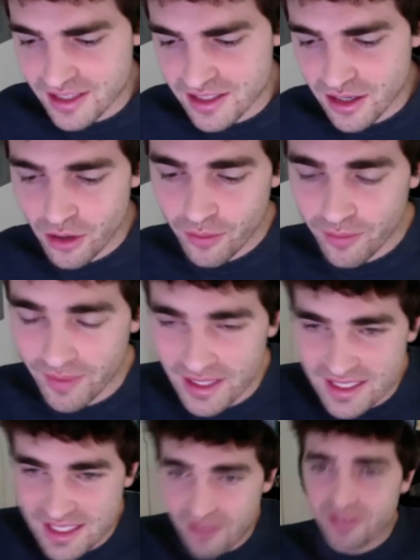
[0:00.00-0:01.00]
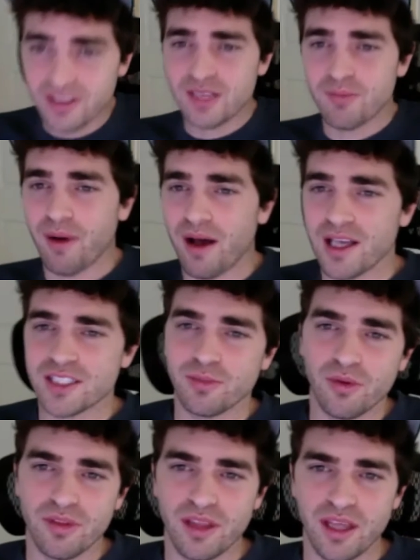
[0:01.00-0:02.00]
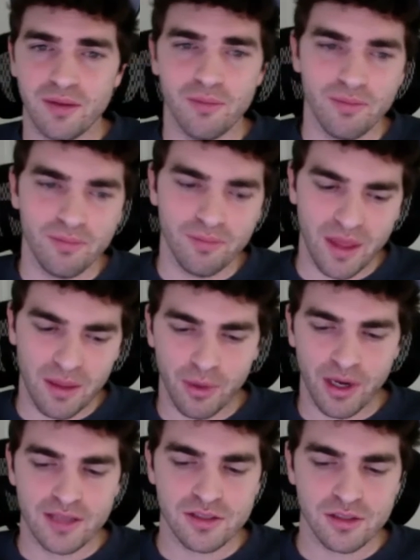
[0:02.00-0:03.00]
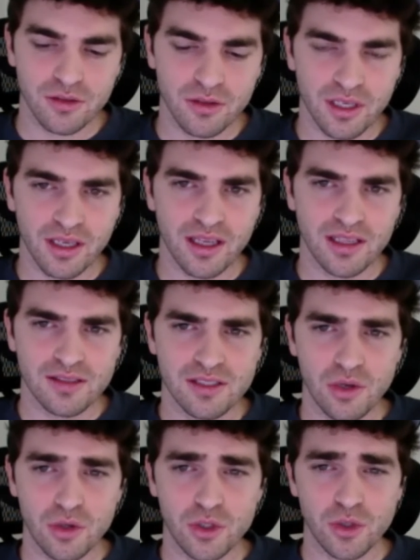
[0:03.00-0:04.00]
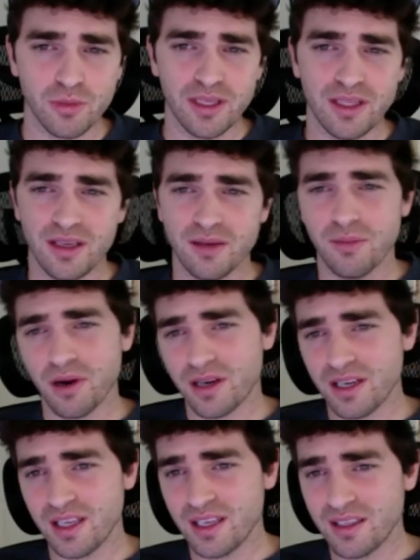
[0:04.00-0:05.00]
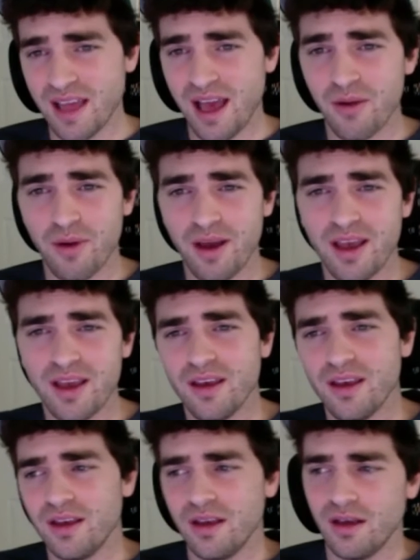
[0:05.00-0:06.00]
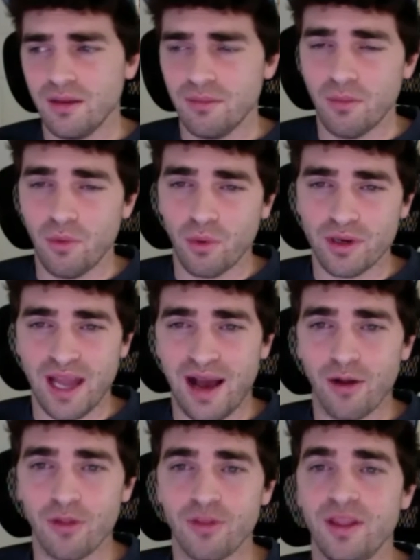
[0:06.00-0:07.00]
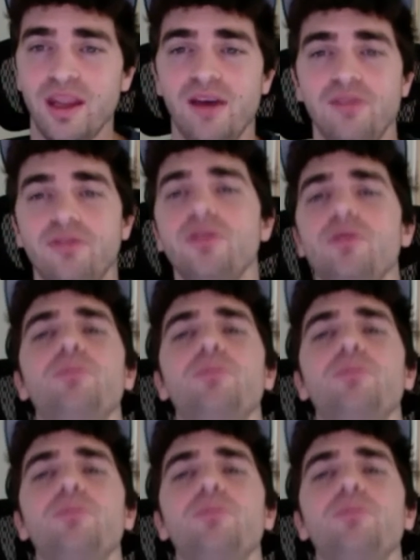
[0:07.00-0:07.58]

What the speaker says: So it's definitely possible that brands are looking at social media marketing in that way more now than ever.